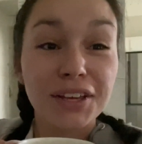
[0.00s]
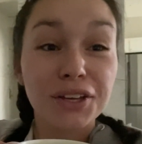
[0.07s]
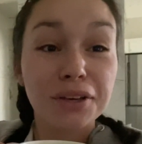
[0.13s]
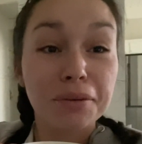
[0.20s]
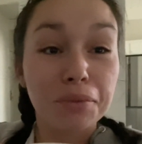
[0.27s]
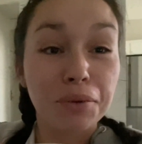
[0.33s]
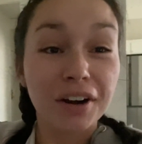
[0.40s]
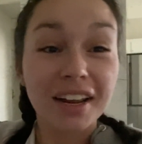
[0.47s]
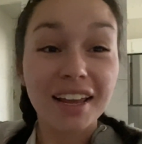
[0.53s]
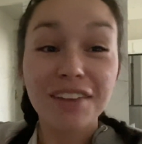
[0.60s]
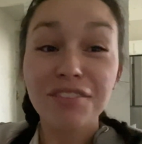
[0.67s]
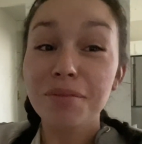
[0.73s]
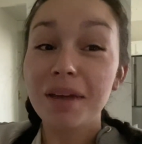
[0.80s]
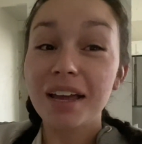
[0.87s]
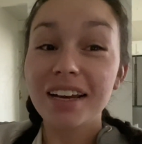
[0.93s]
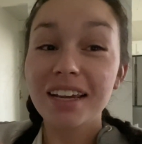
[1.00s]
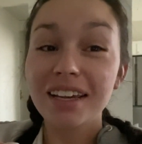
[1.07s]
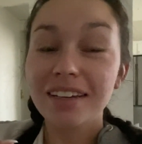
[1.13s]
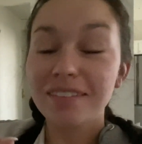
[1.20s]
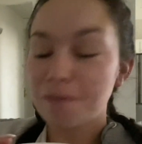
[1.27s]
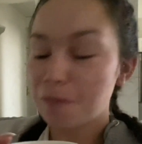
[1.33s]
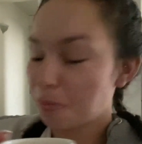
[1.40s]
morning,
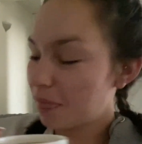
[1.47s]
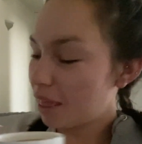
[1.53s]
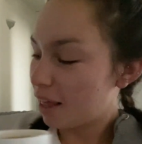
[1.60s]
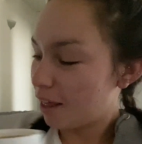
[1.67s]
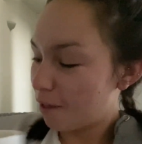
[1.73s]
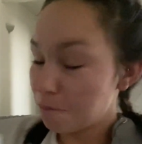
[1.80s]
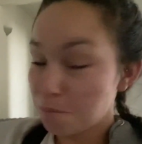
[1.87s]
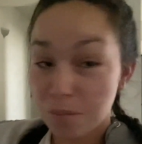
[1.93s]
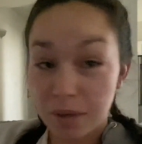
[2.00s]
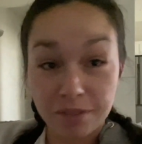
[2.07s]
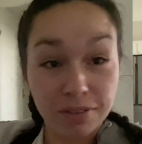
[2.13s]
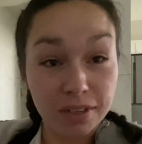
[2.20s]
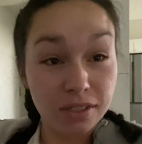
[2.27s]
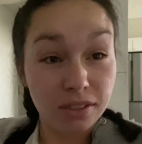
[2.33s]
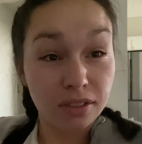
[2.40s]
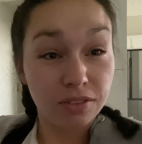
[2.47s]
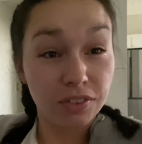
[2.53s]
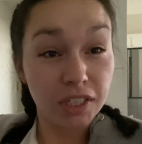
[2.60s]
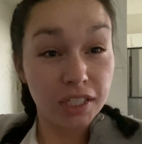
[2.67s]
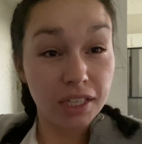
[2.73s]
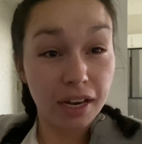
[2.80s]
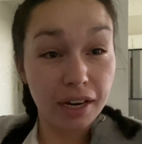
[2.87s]
everybody. My face looks
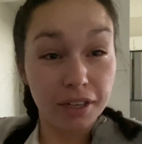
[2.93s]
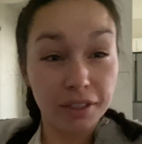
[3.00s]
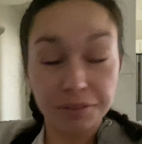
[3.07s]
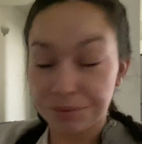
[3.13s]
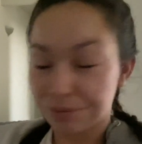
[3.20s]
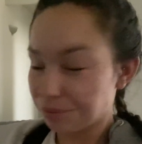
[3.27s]
very tired.